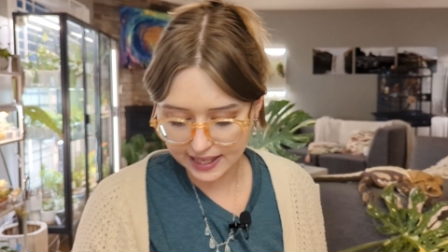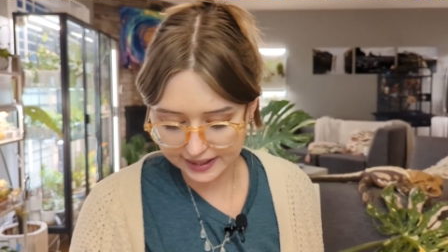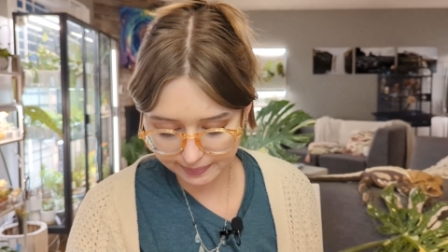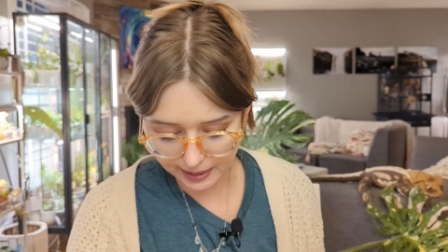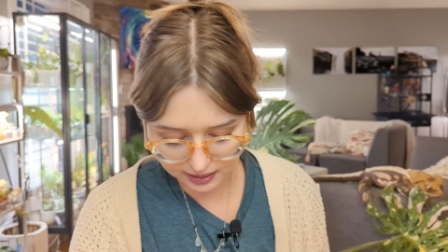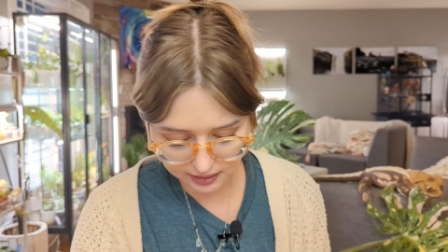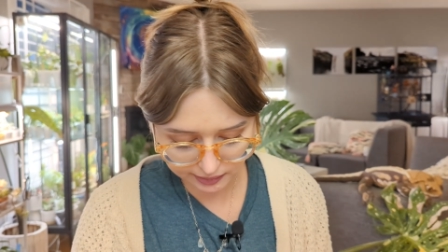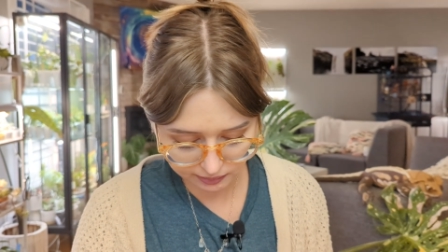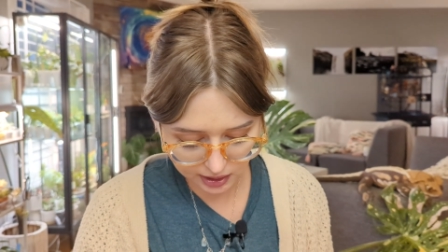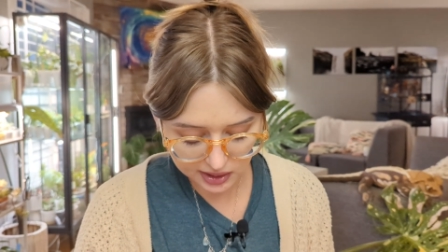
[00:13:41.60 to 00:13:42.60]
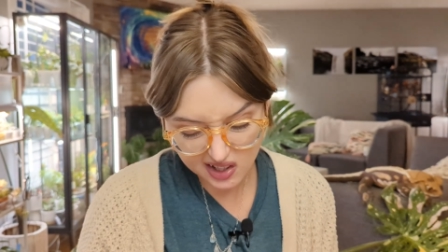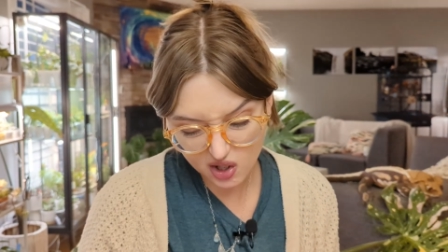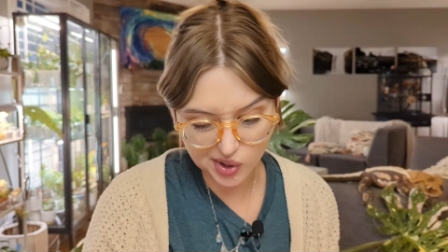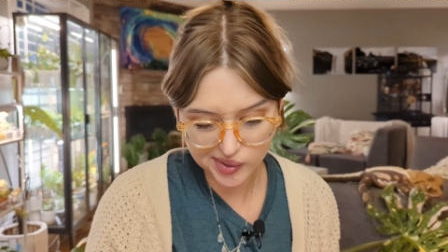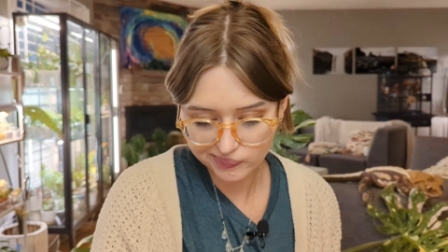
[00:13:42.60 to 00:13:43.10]
as pets because they're
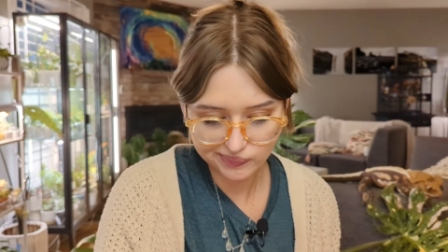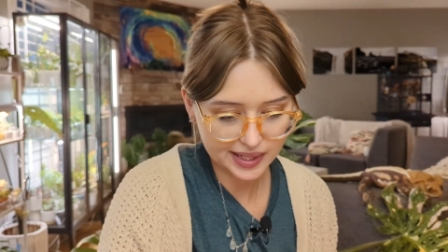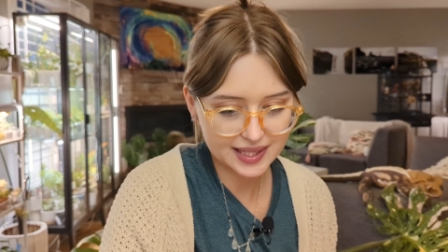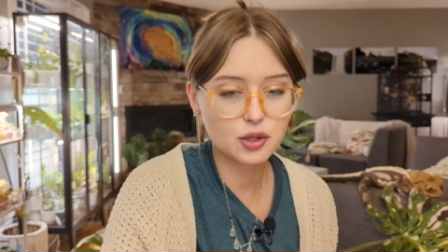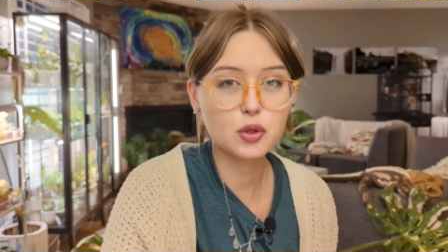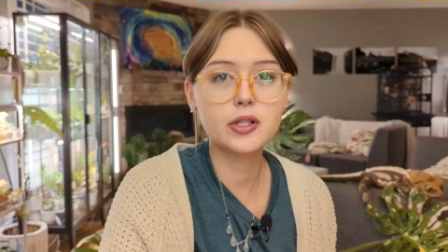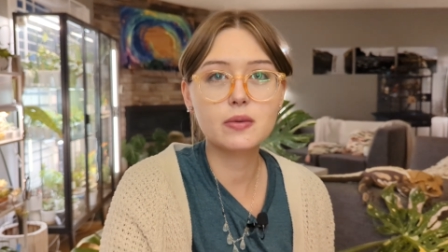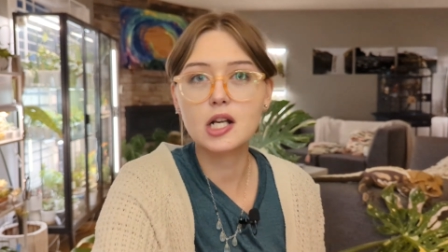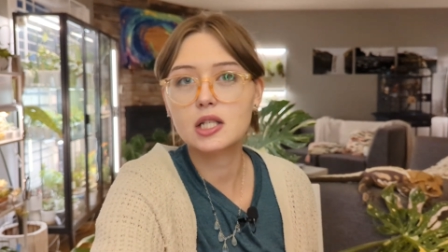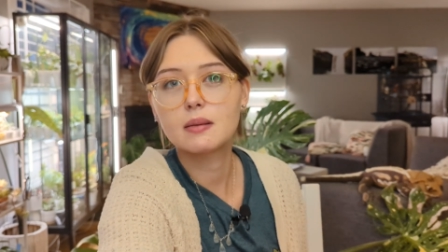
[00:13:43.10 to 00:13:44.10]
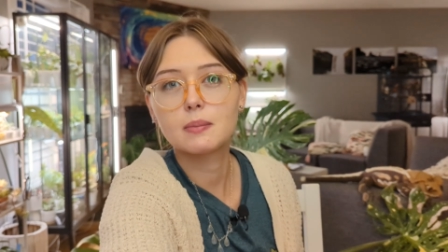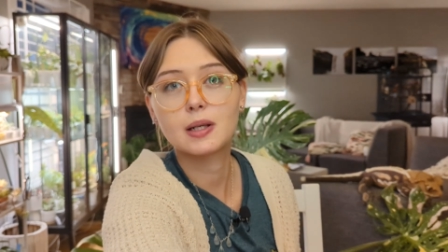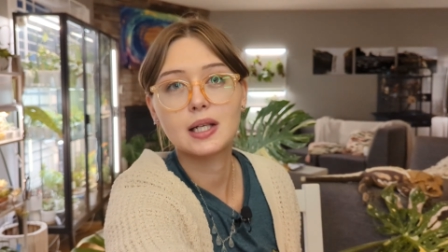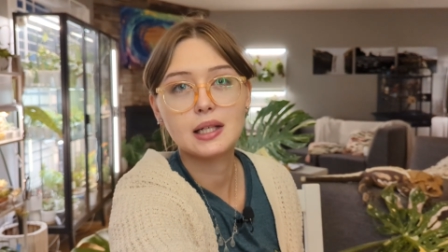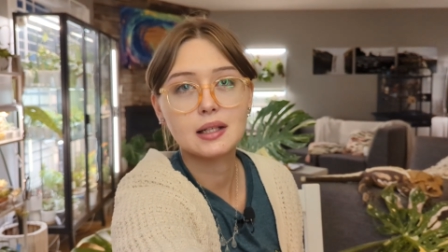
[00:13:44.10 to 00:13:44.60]
cool. It's cool to watch them
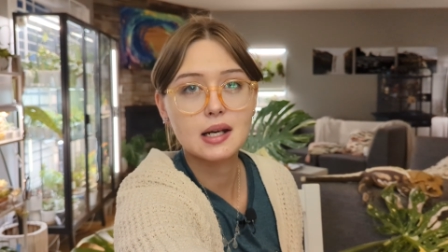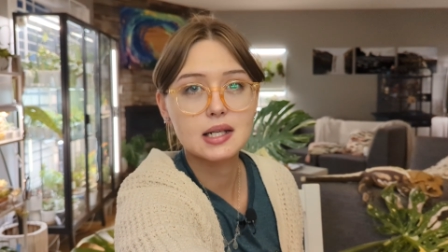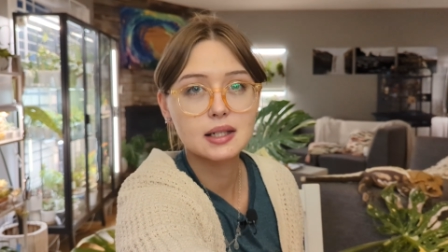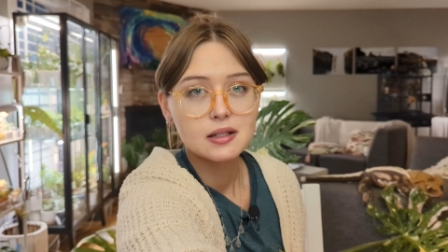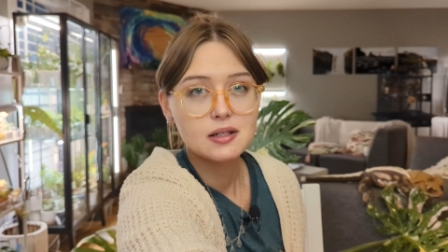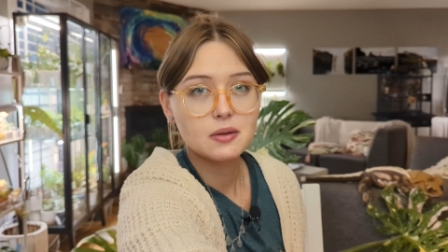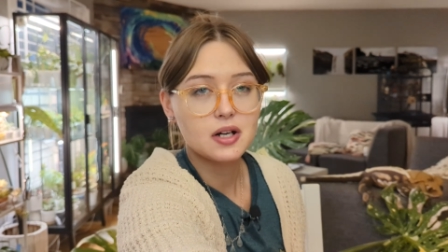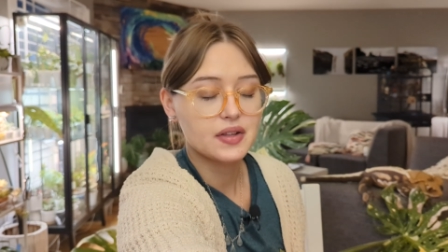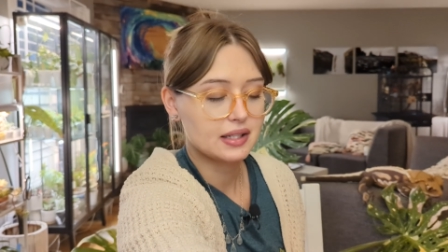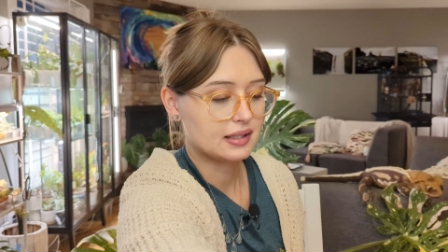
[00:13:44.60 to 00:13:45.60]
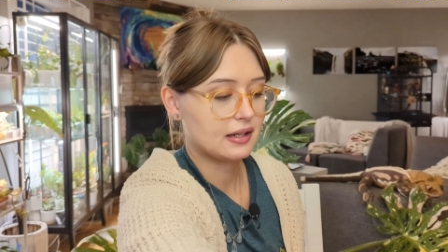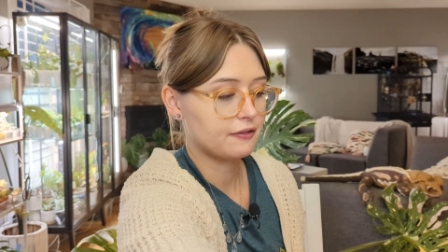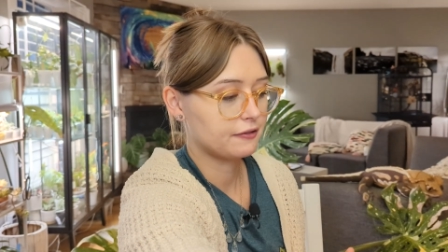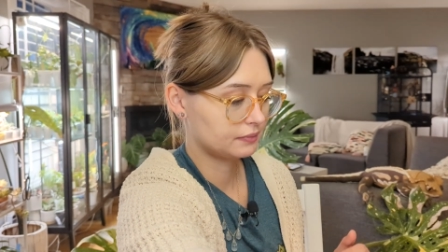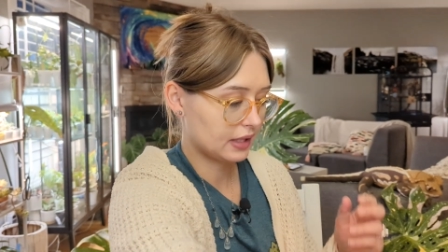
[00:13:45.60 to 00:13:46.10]
breed and do all that
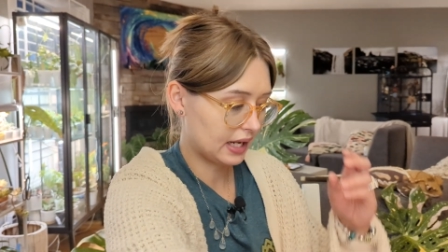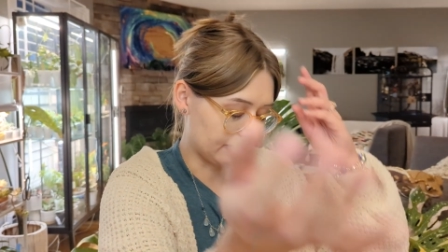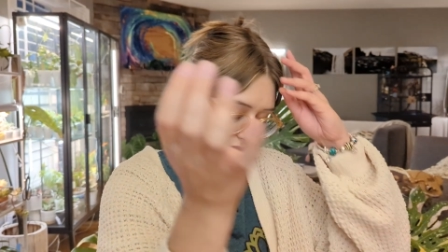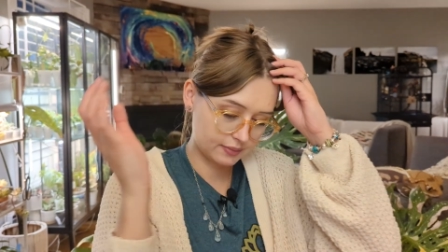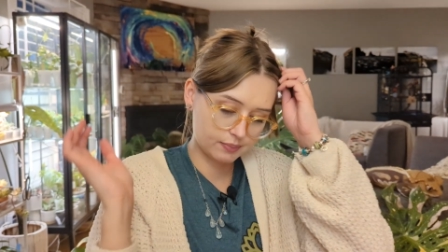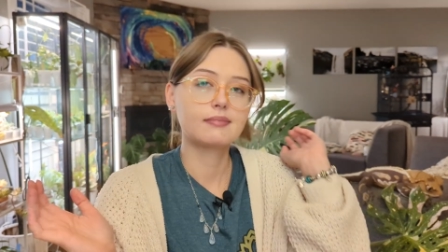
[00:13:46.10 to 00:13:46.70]
stuff. Anyways,